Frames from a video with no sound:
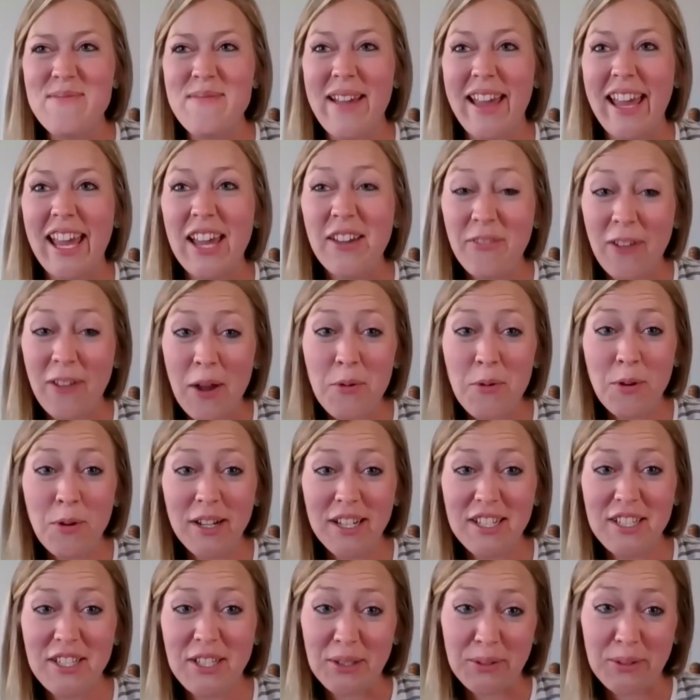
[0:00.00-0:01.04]
If I
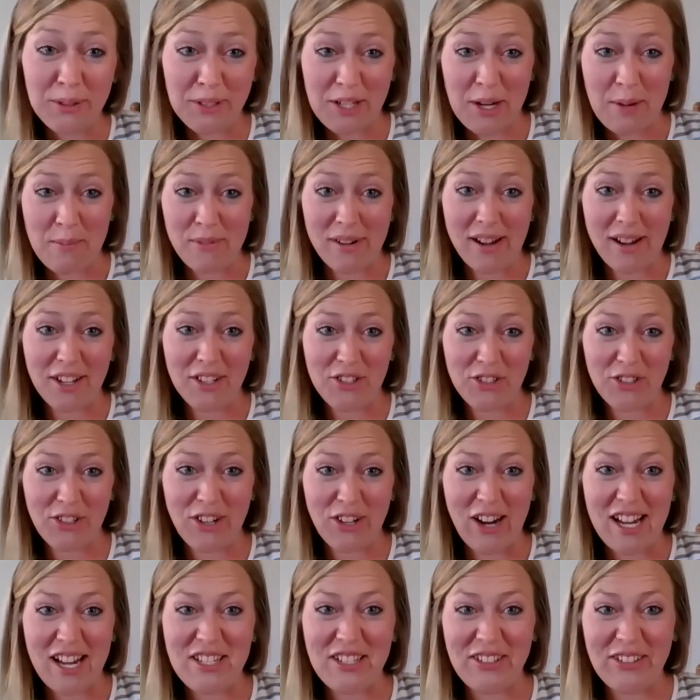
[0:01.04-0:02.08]
wanted to, which I'm not sure
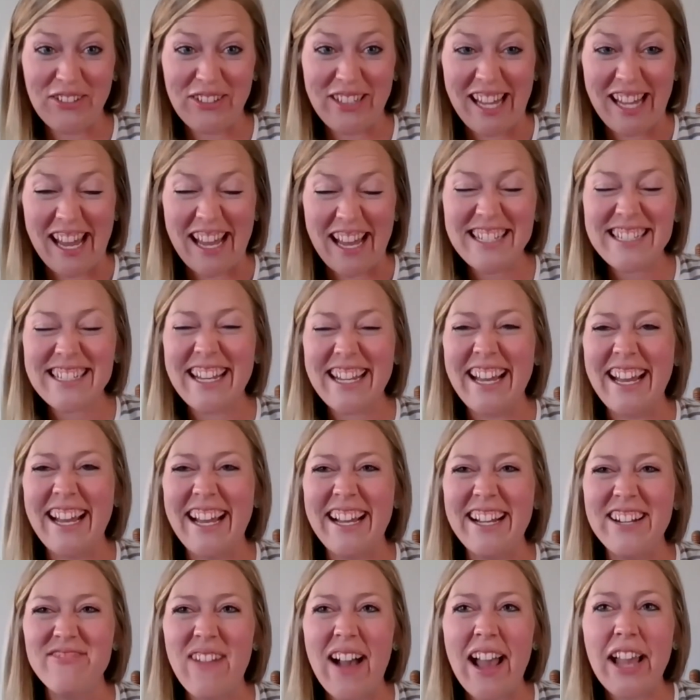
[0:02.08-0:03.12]
I do yet,
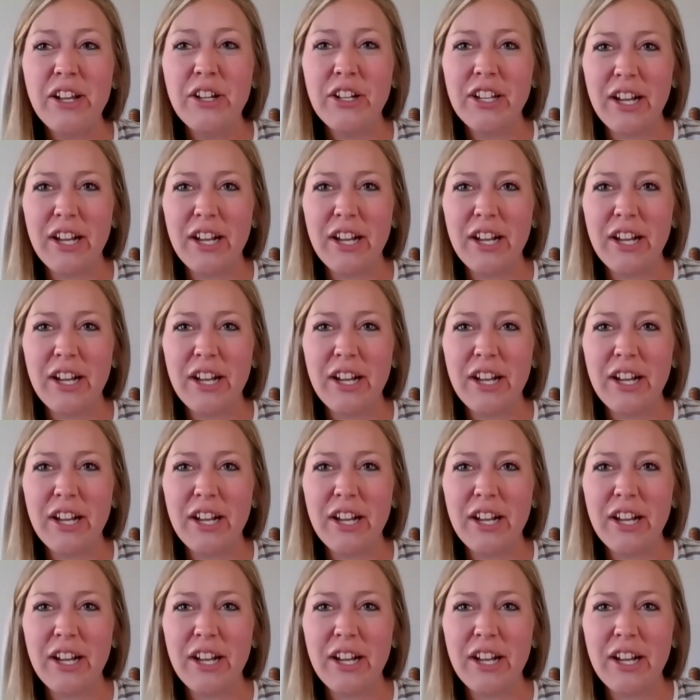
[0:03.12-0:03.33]
I could